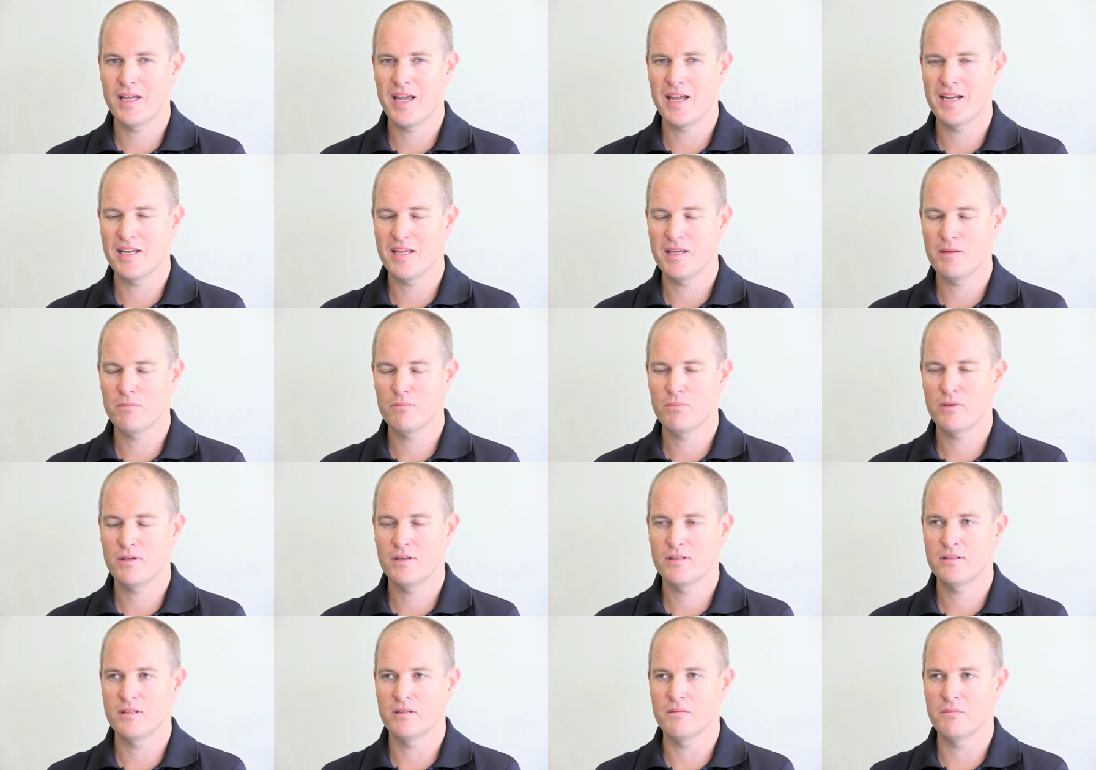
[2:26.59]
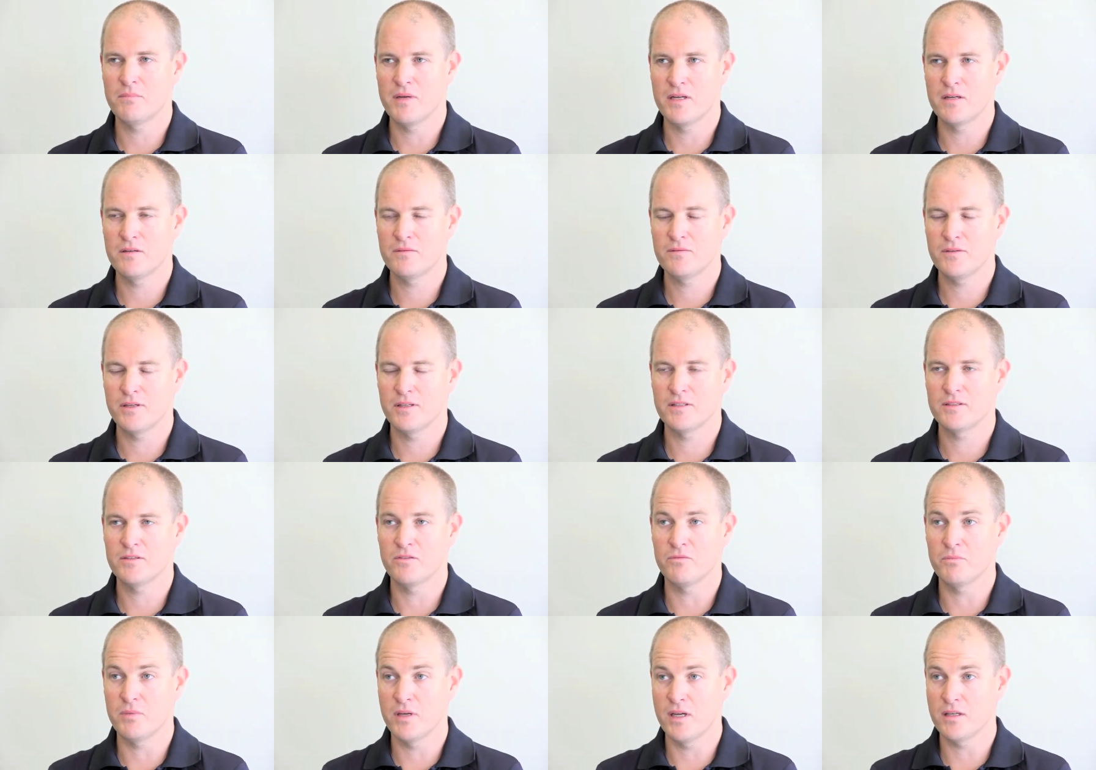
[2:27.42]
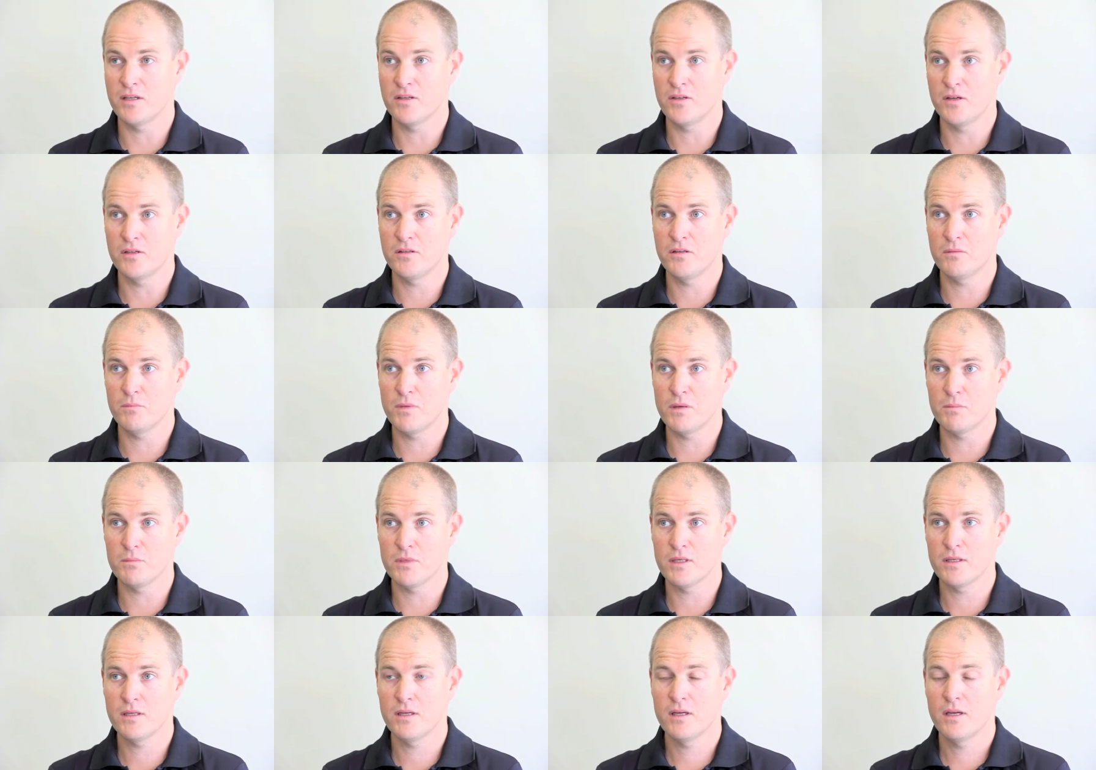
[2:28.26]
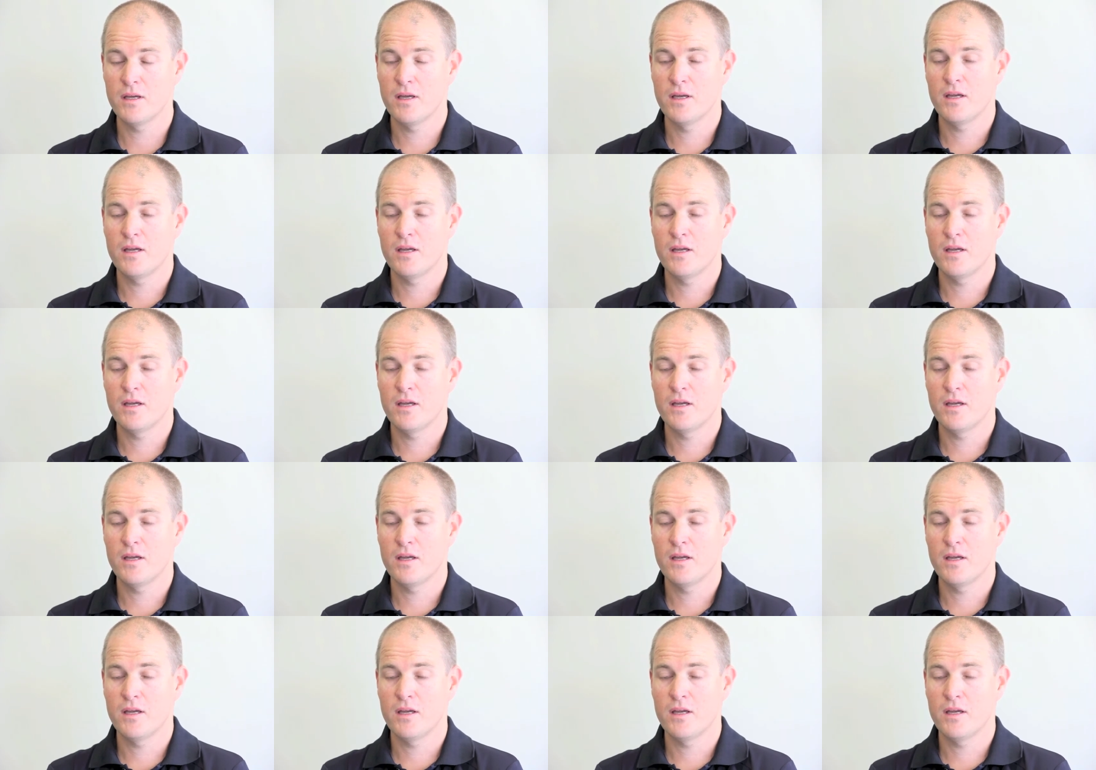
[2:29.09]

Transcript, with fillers: and implicit benefits of being a union member,